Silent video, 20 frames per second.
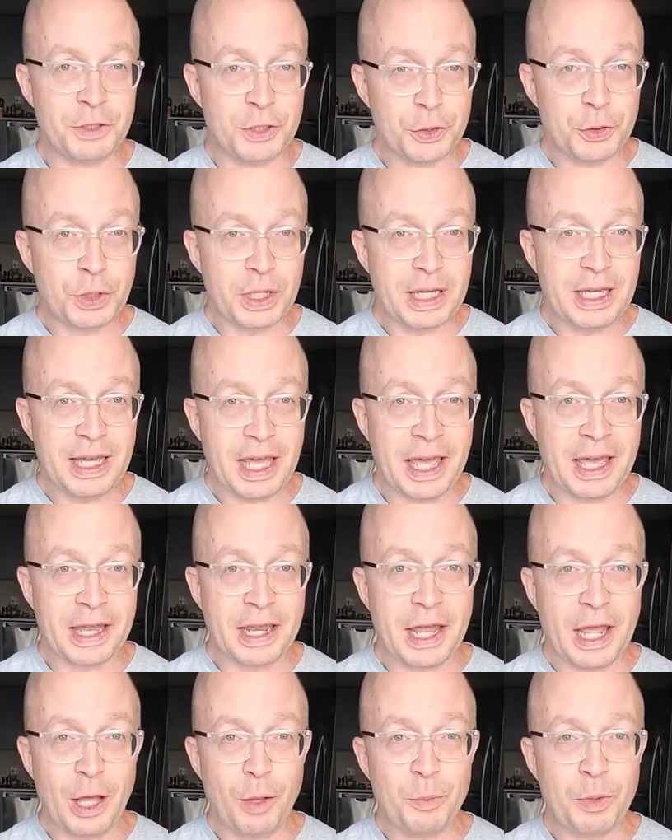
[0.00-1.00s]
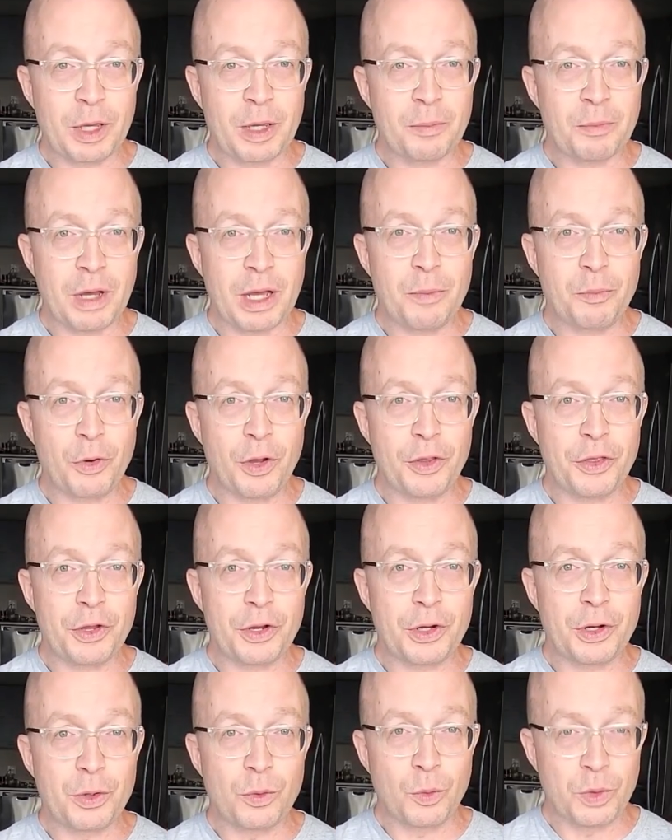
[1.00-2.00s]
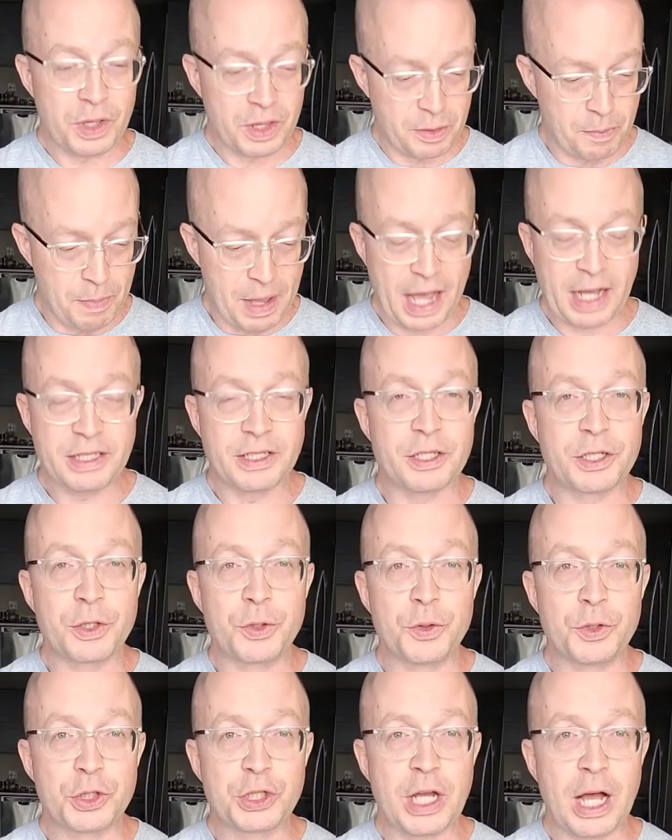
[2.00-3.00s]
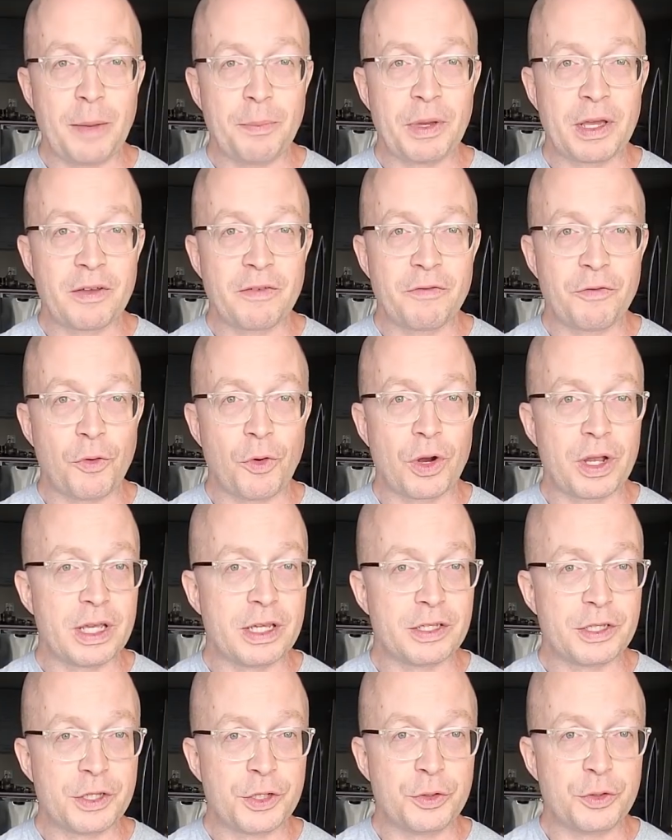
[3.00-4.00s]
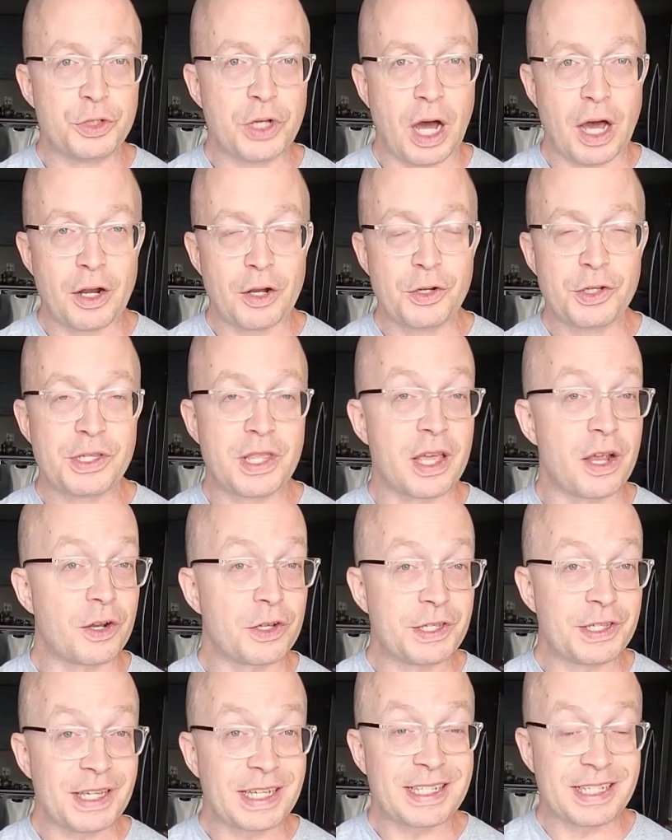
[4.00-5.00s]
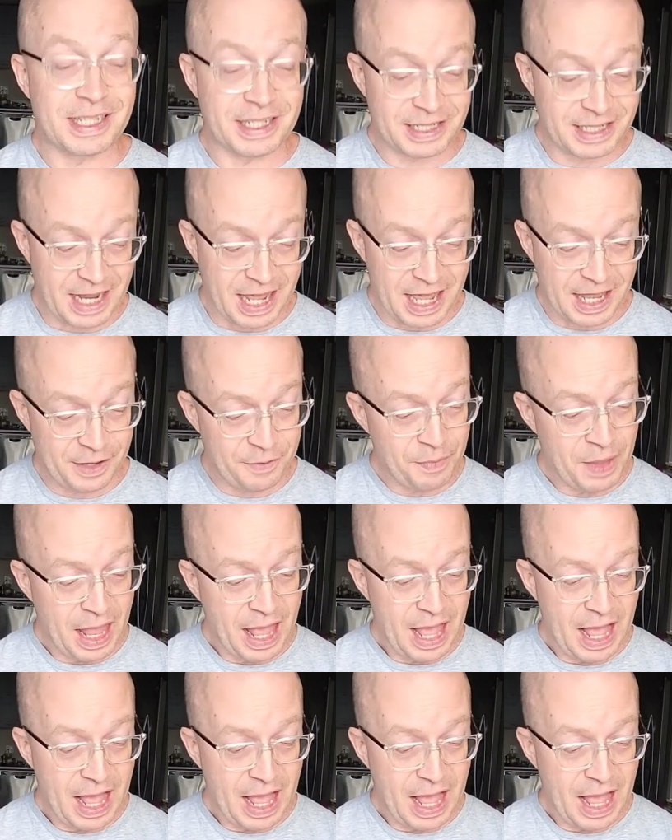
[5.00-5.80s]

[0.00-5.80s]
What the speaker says: duty and helping my brother with back to school shopping for his two daughters. They are 6 and 10.